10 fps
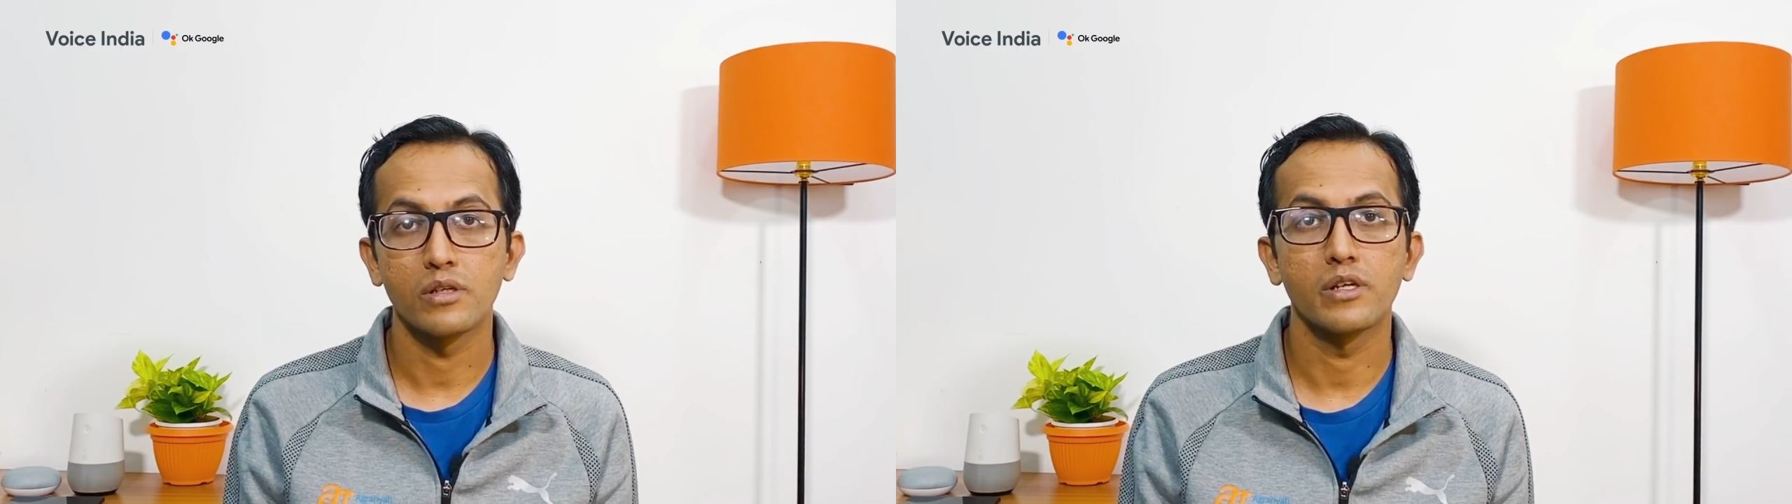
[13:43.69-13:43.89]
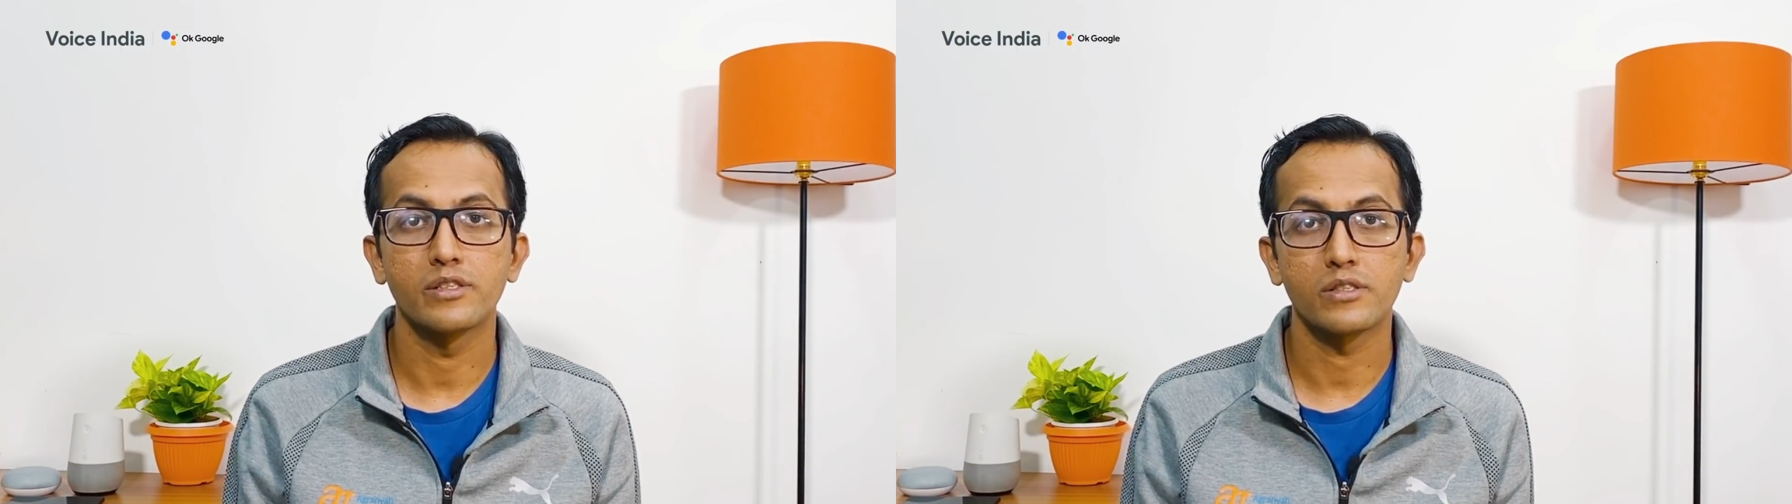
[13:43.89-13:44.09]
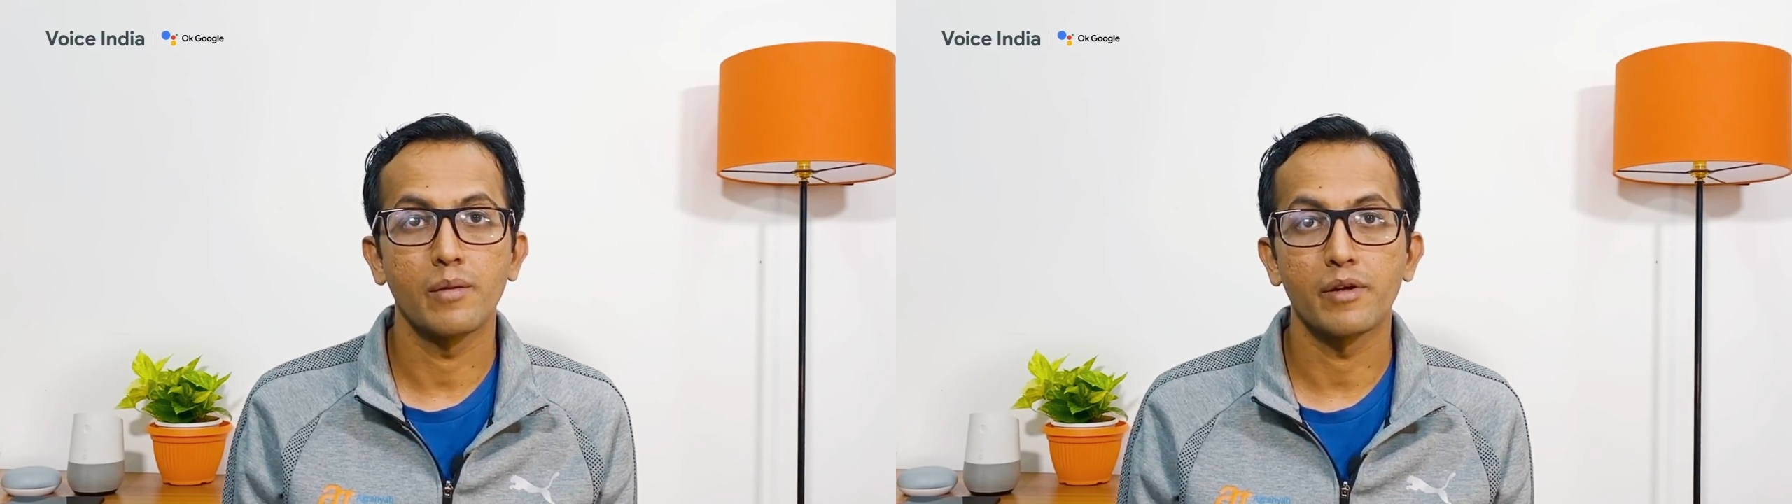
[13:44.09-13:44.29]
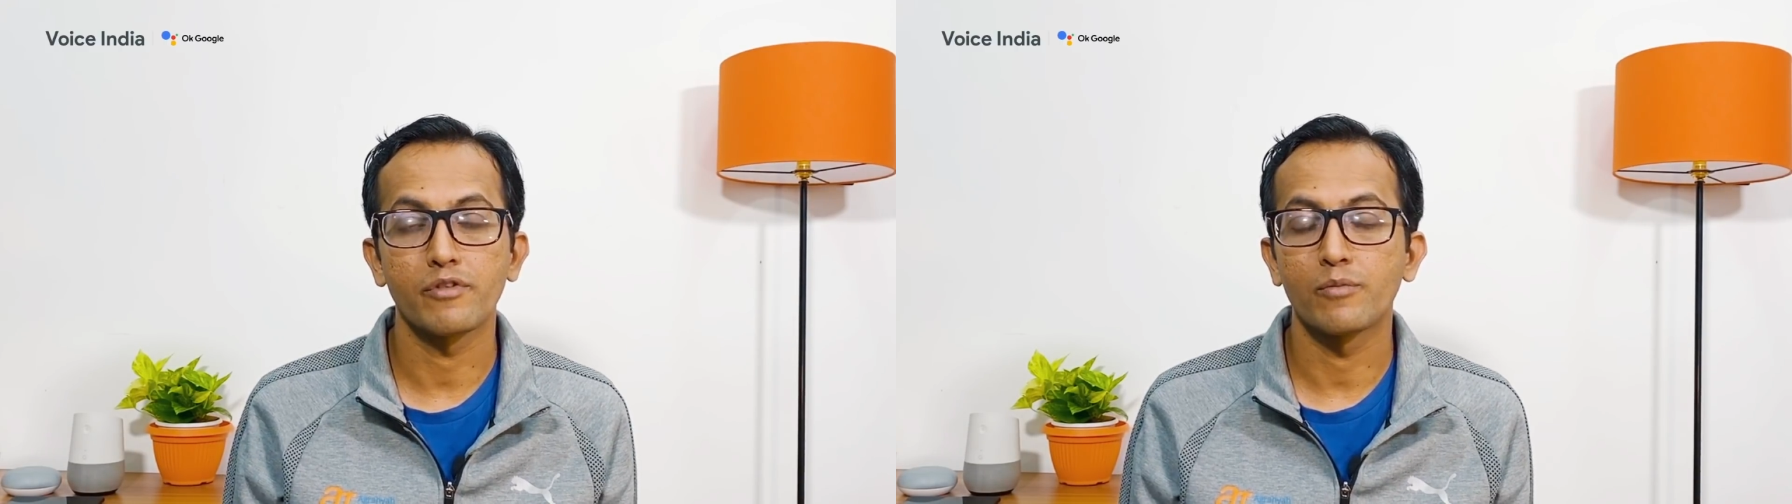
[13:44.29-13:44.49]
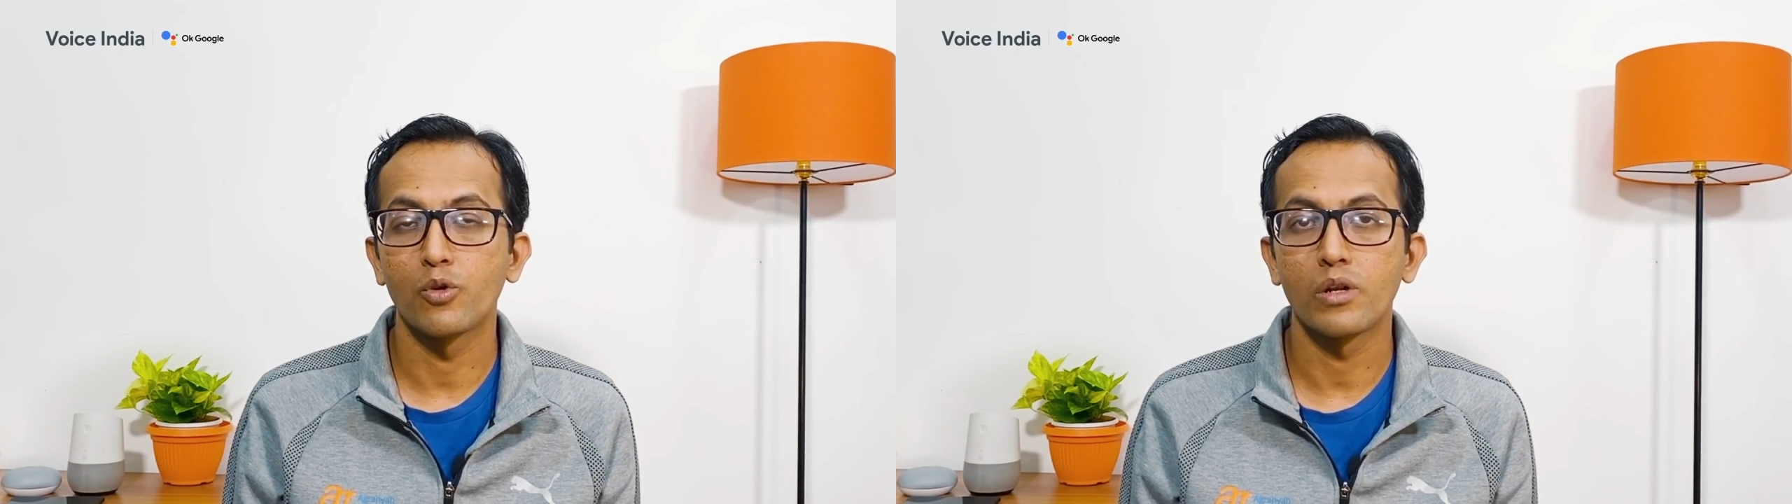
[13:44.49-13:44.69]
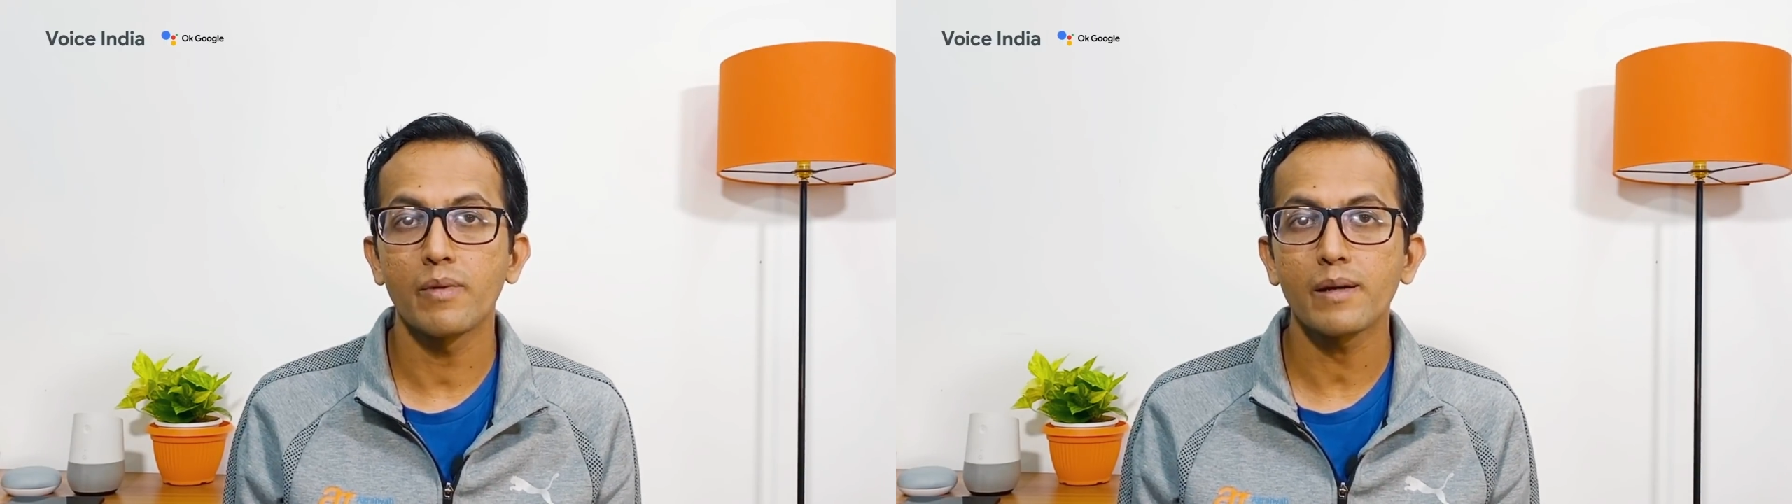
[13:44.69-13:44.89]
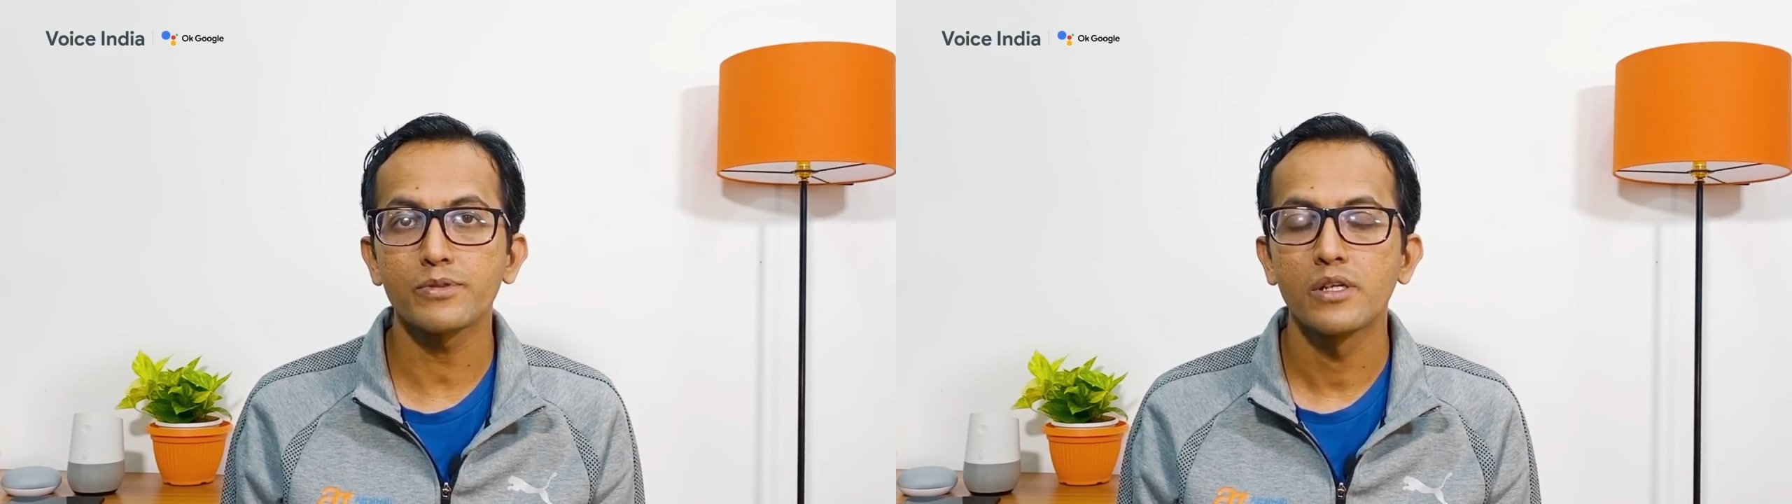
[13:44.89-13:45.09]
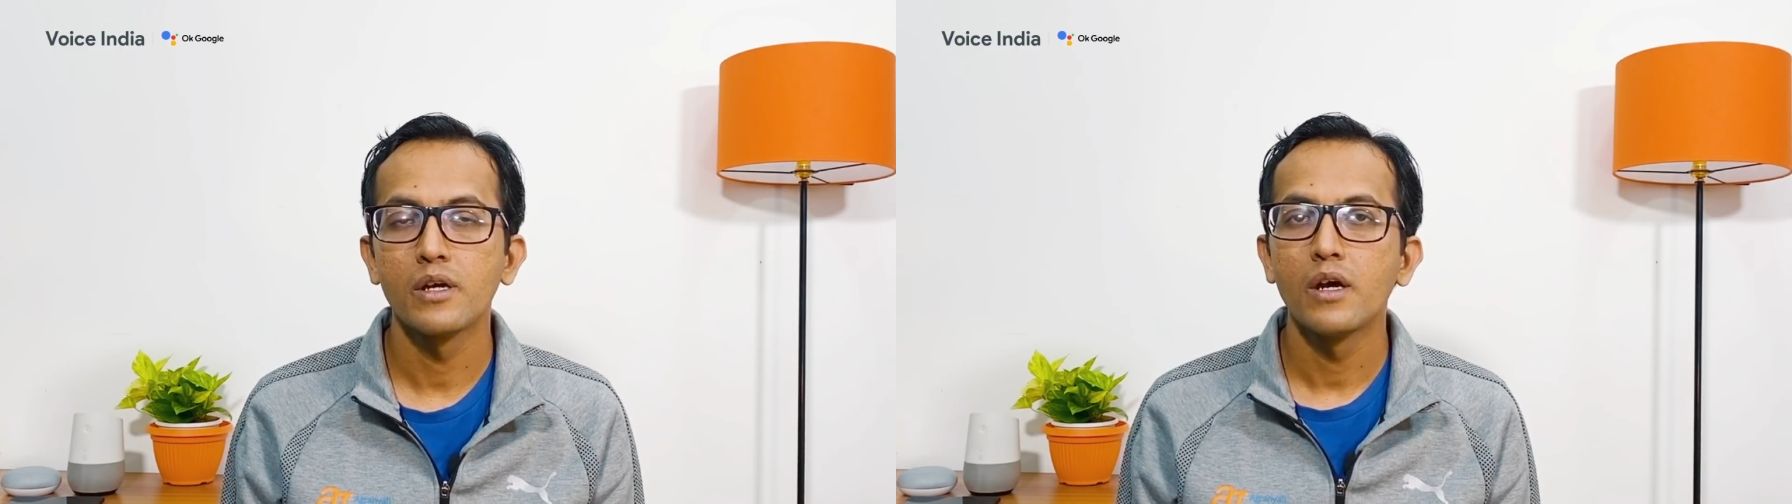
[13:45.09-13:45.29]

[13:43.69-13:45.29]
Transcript: it's coming from Google Maps.